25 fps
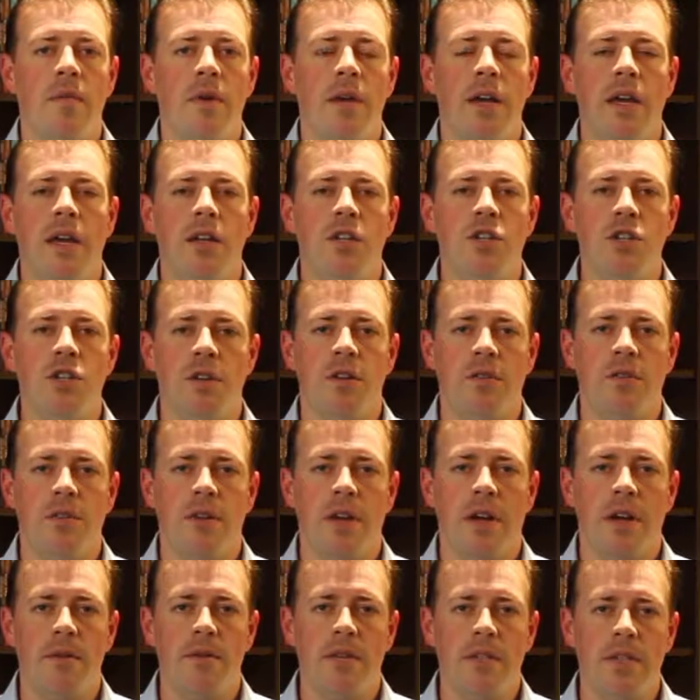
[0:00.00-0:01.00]
And generally
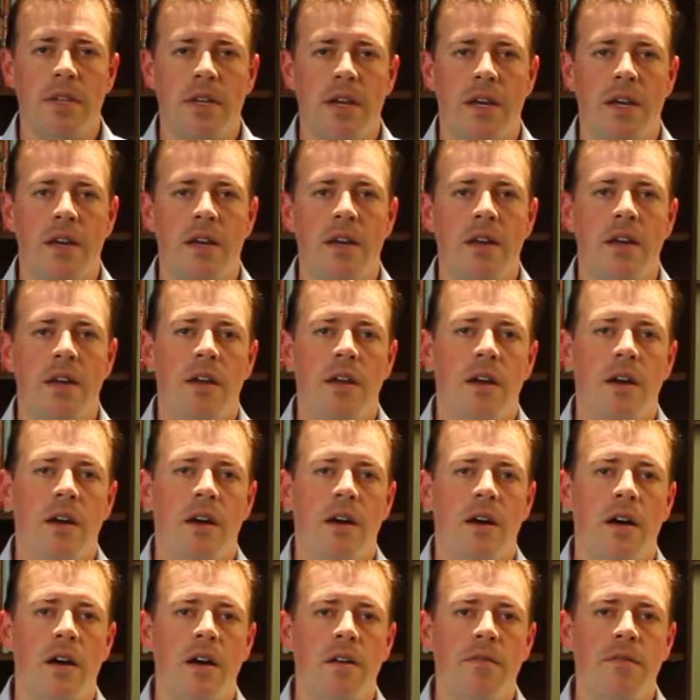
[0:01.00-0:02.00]
I would say
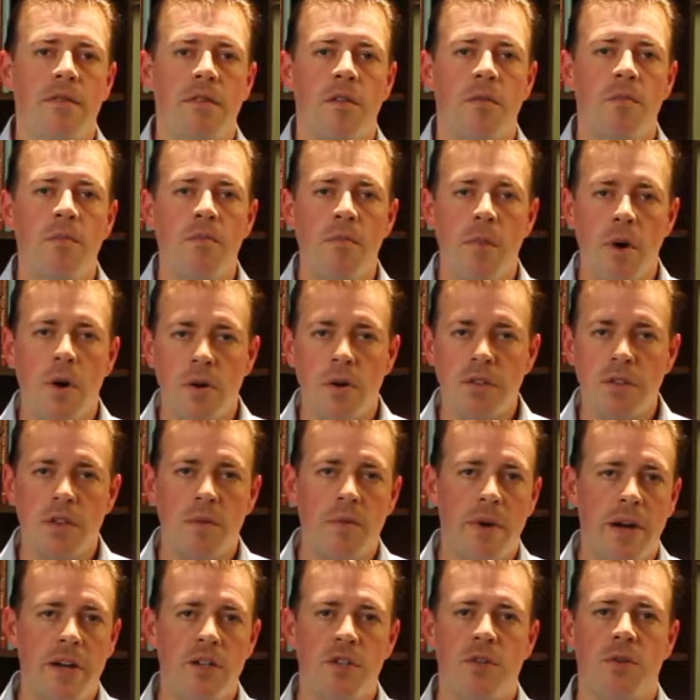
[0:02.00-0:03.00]
for most of
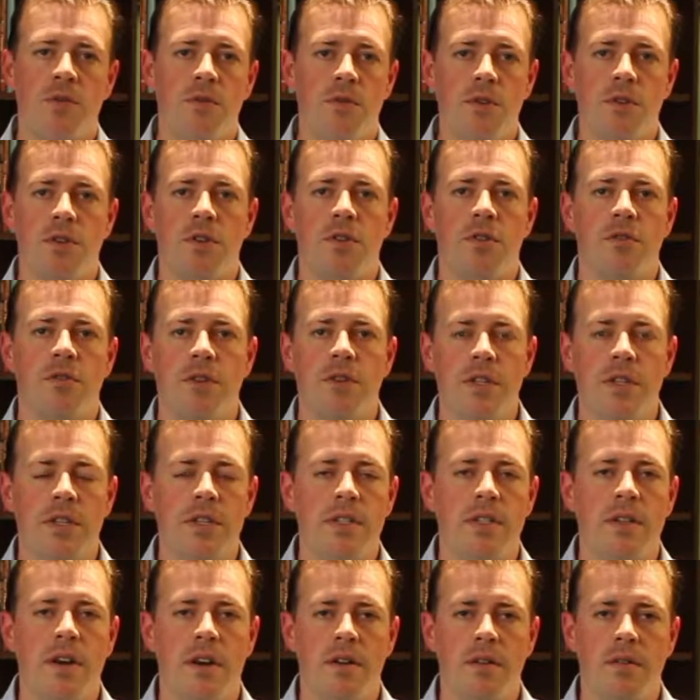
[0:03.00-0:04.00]
my shoulder surgeries,
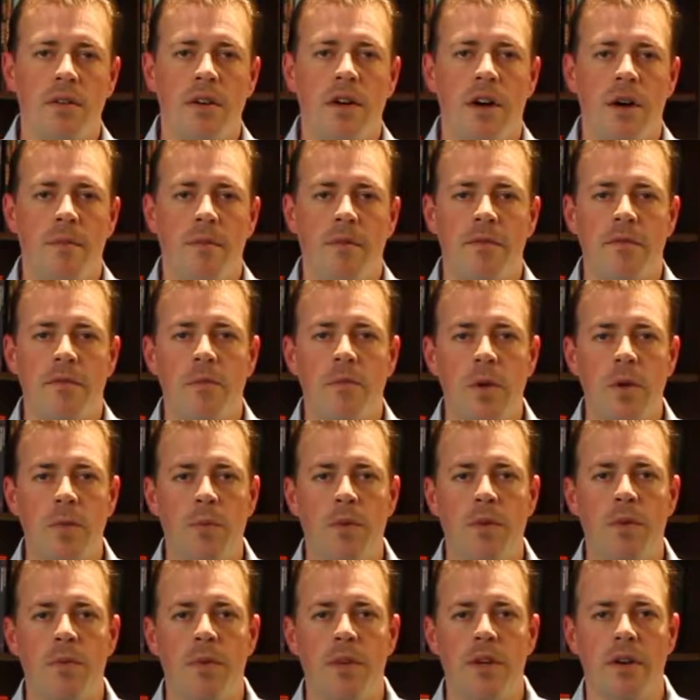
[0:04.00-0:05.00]
it's not uncommon for
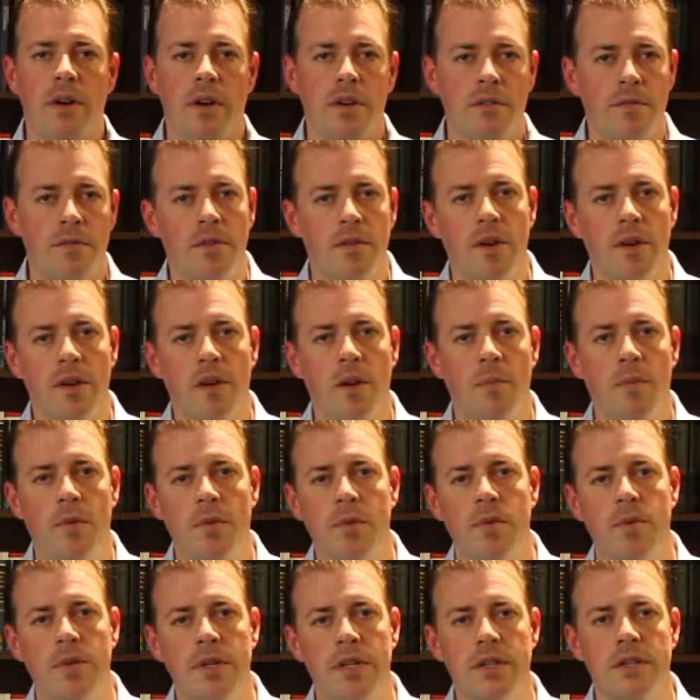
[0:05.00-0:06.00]
people to be on it for a couple
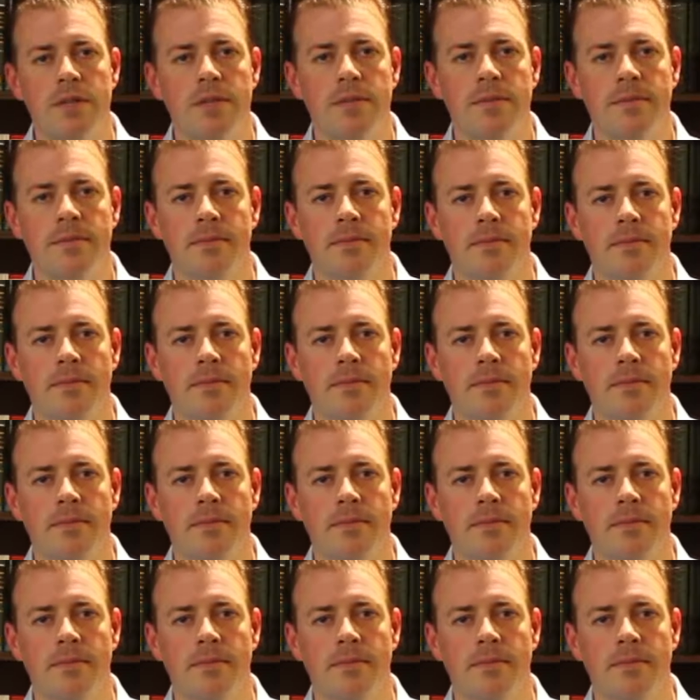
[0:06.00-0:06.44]
of weeks.